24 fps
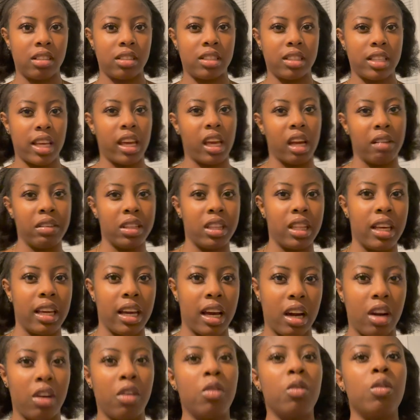take everything
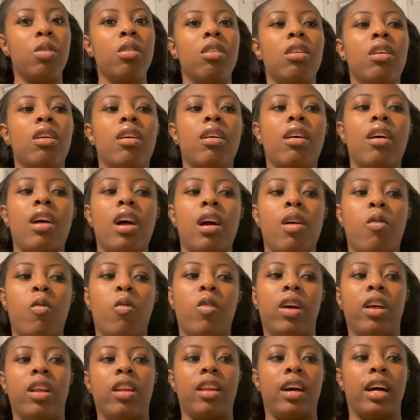out
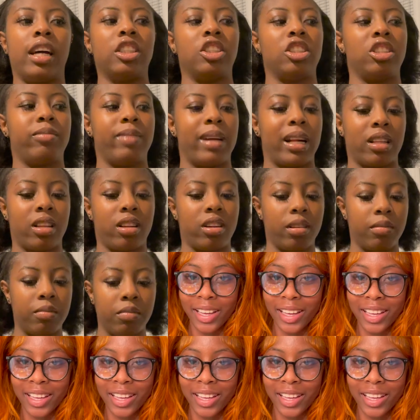when I just packed it up.